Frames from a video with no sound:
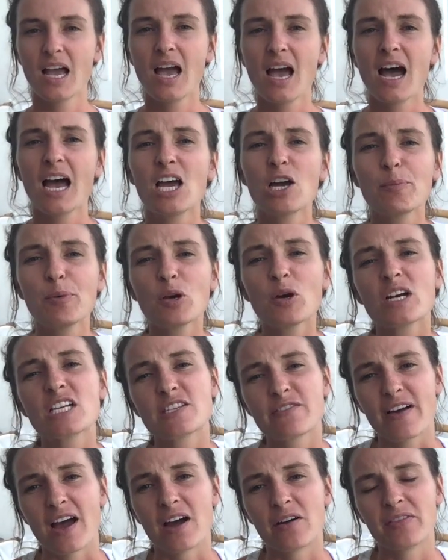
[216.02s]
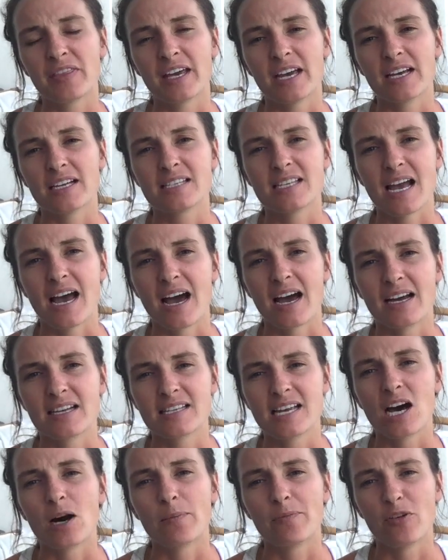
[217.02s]
I hope you guys found this as
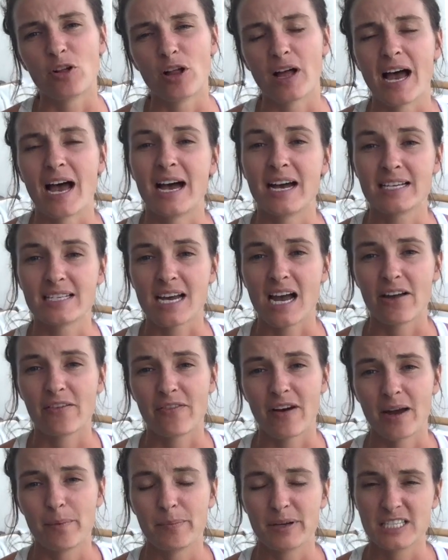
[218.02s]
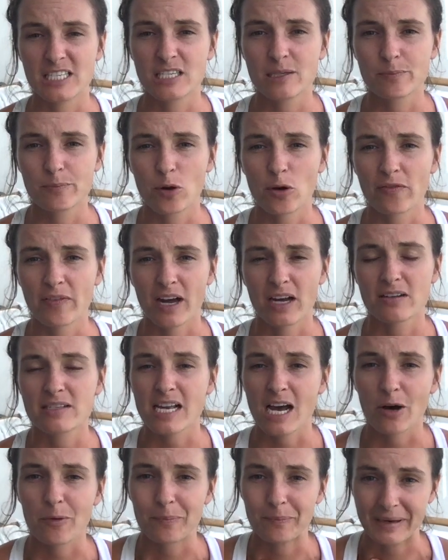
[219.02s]
helpful as I find business profiles
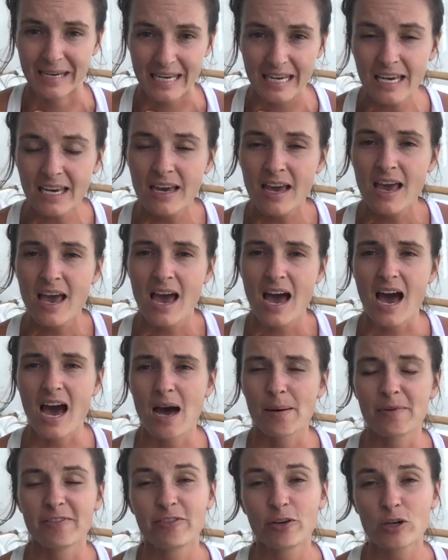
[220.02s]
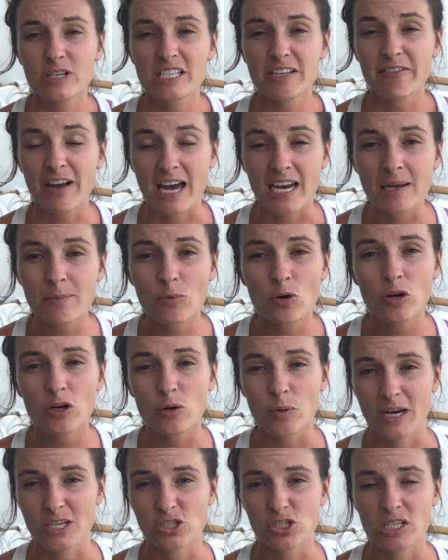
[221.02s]
help me. Um, if you guys have any more
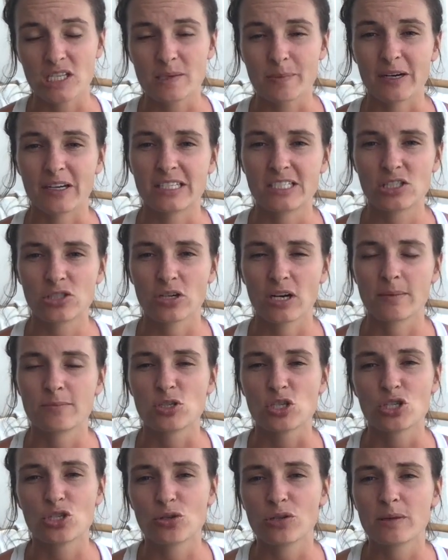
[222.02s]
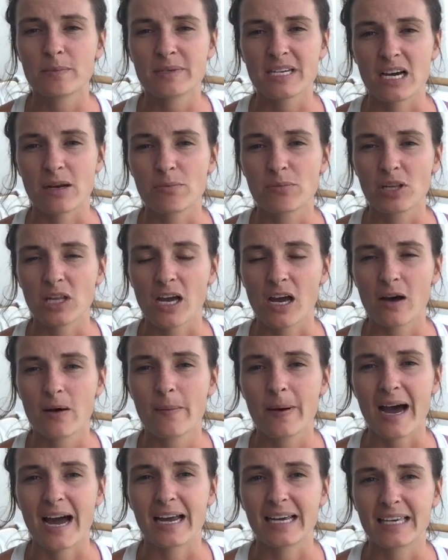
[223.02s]
questions about Instagram, just shoot them down below.
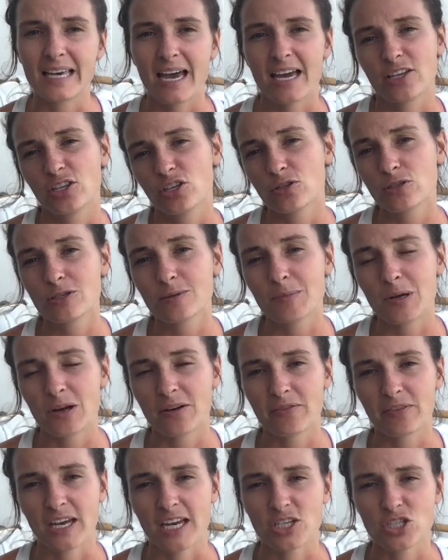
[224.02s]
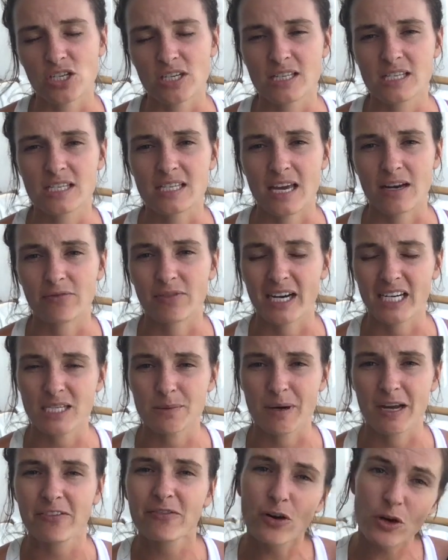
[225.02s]
I get YouTube notifications sent right to
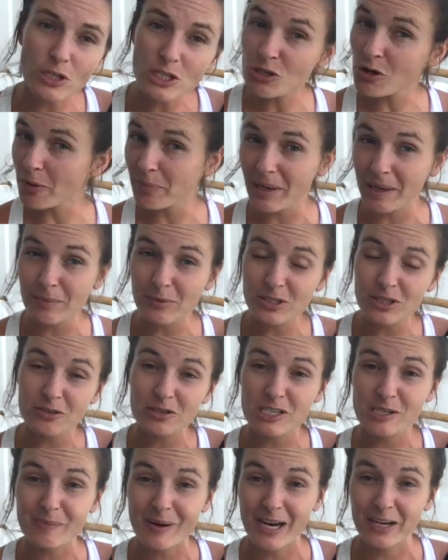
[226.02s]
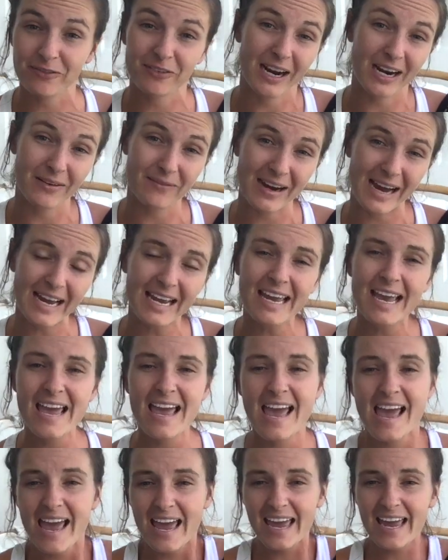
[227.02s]
my phone, so I'll be able to respond right away.
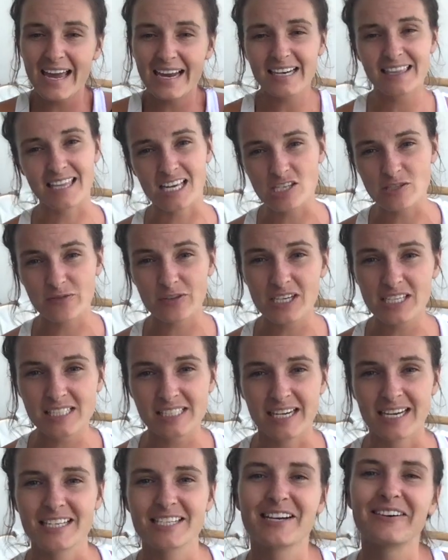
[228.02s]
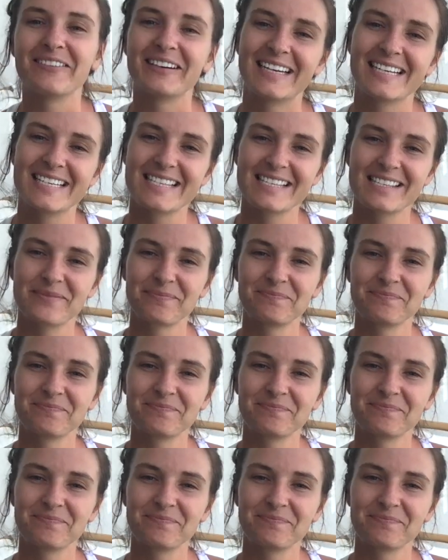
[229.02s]
And thanks for listening, as always.